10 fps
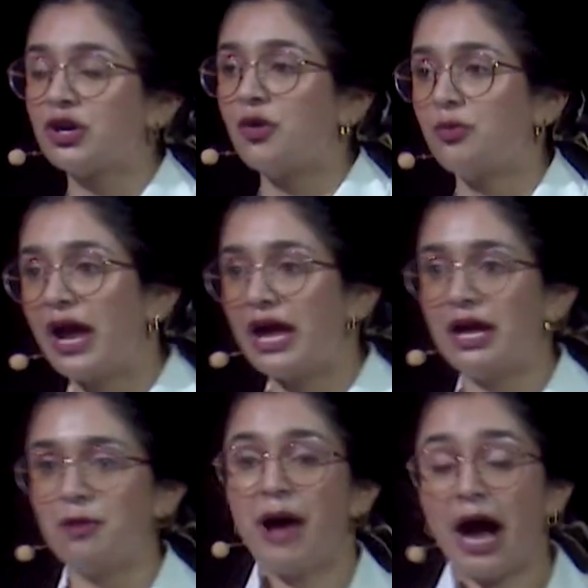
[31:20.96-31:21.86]

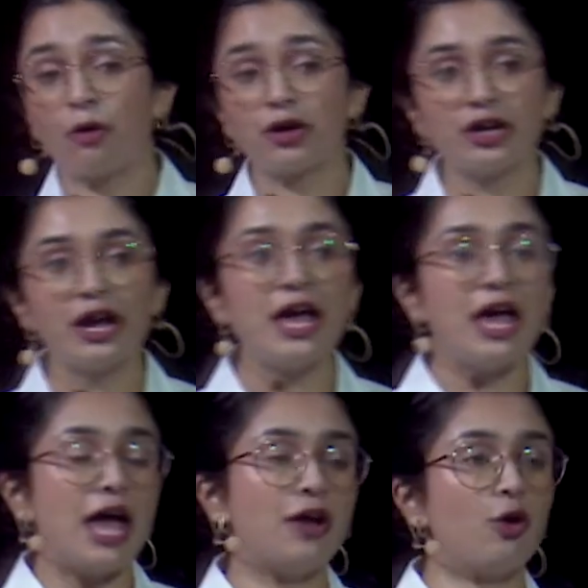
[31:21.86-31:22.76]
array power
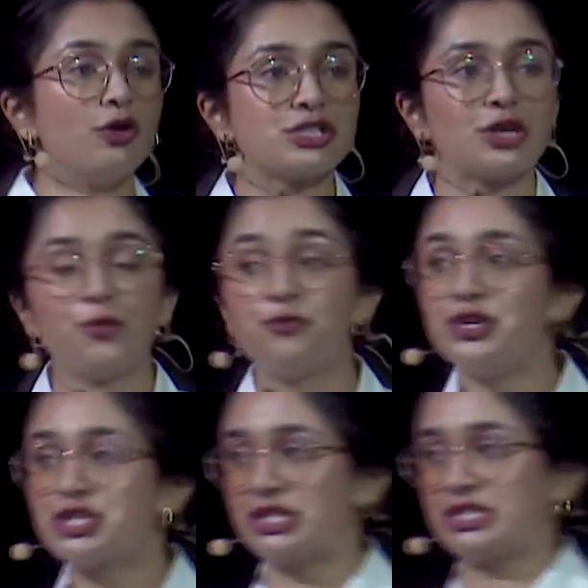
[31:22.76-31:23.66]
and also
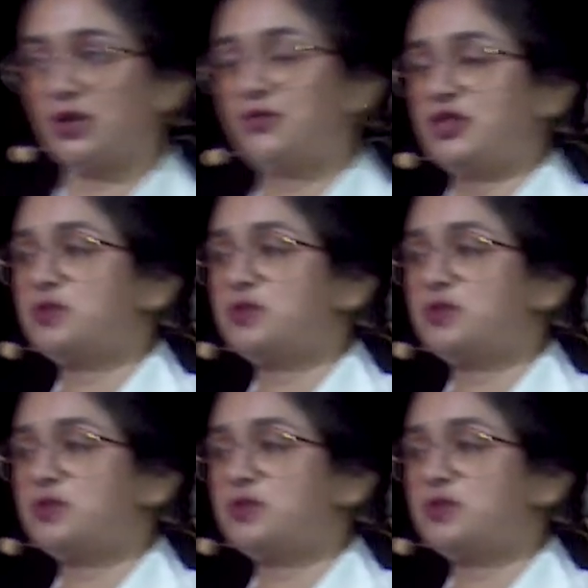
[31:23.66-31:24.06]
fission surface